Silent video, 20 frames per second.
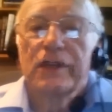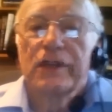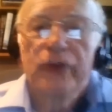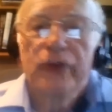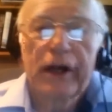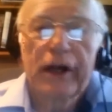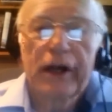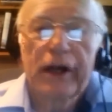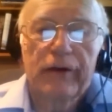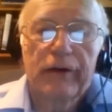
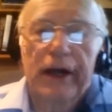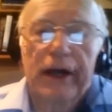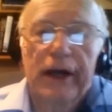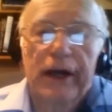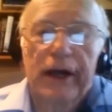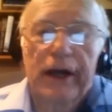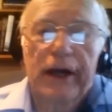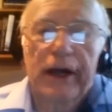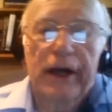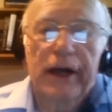
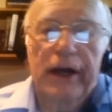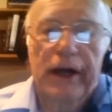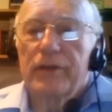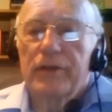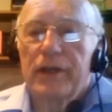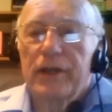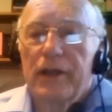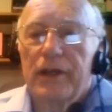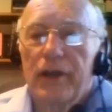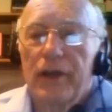
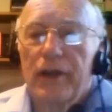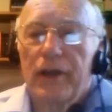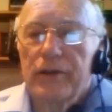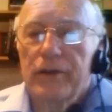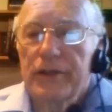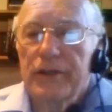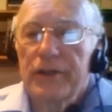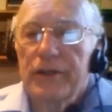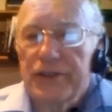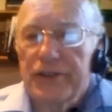great-grandchildren, and
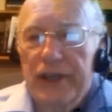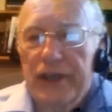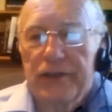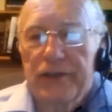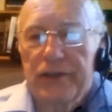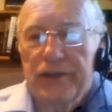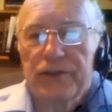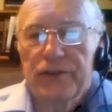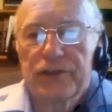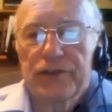other
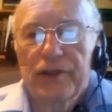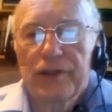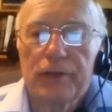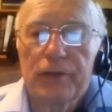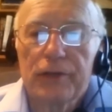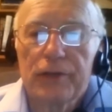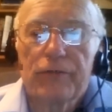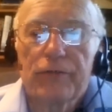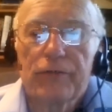descendants of